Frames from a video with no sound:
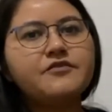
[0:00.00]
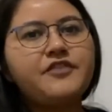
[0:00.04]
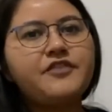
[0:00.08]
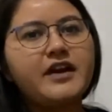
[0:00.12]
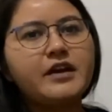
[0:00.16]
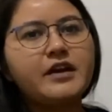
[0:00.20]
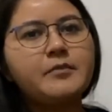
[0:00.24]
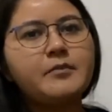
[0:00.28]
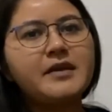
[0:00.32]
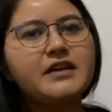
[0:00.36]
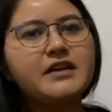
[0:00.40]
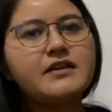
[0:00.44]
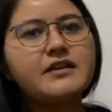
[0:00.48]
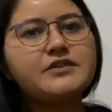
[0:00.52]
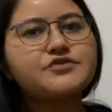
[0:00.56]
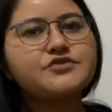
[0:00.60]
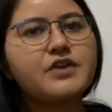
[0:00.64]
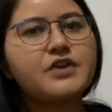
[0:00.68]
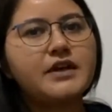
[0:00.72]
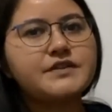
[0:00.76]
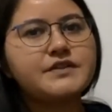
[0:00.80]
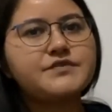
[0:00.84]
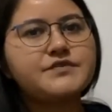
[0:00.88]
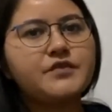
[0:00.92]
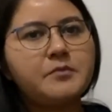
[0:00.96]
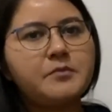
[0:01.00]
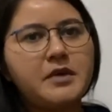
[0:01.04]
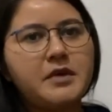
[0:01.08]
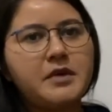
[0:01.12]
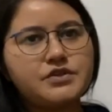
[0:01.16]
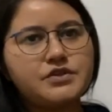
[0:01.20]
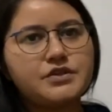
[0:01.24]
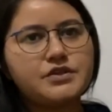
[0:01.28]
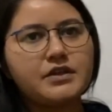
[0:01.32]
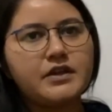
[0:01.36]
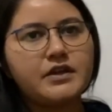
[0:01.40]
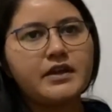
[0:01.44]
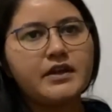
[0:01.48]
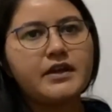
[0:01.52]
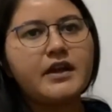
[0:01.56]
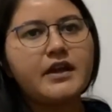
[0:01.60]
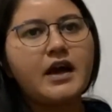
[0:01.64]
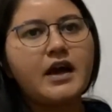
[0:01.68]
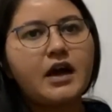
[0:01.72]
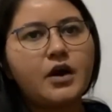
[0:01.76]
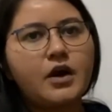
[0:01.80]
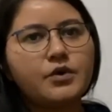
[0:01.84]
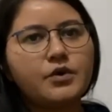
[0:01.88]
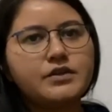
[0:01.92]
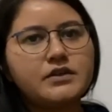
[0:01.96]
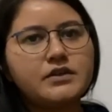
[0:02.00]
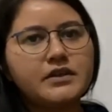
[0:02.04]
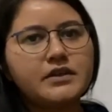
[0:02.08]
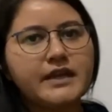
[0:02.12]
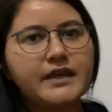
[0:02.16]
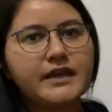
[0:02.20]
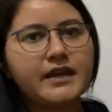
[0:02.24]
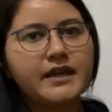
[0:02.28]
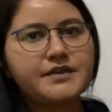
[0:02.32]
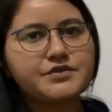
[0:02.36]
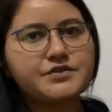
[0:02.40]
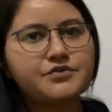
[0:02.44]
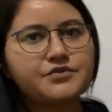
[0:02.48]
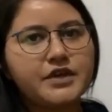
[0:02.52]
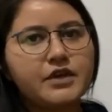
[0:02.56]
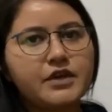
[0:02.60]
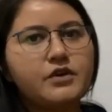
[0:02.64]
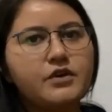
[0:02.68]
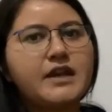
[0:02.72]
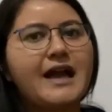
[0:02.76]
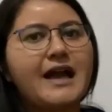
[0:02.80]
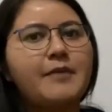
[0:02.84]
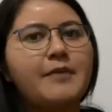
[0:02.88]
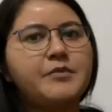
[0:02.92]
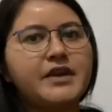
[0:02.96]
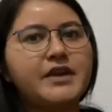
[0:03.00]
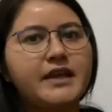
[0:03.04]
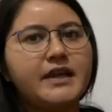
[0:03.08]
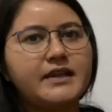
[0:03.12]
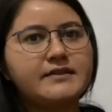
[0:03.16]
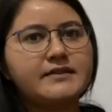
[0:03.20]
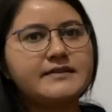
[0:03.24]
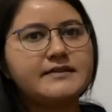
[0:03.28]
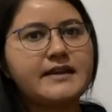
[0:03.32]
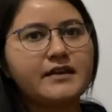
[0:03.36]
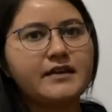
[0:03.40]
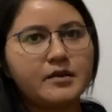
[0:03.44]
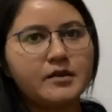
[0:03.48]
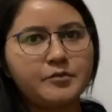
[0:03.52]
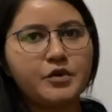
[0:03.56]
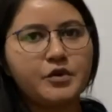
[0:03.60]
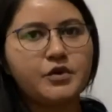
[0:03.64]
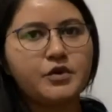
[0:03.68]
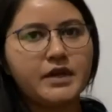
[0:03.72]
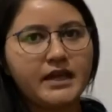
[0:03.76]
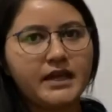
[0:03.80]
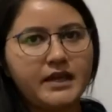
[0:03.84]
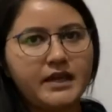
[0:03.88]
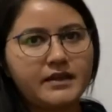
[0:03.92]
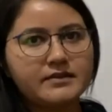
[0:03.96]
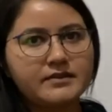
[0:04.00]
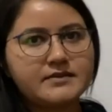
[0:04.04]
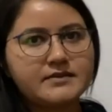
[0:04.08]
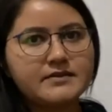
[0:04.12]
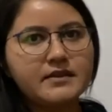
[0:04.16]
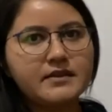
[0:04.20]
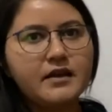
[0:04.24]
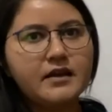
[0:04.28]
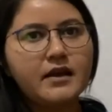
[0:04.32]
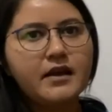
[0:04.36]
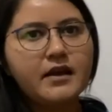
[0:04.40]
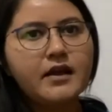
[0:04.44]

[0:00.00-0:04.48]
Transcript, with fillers: fundamental transformation in how the industry collaborates and communicates.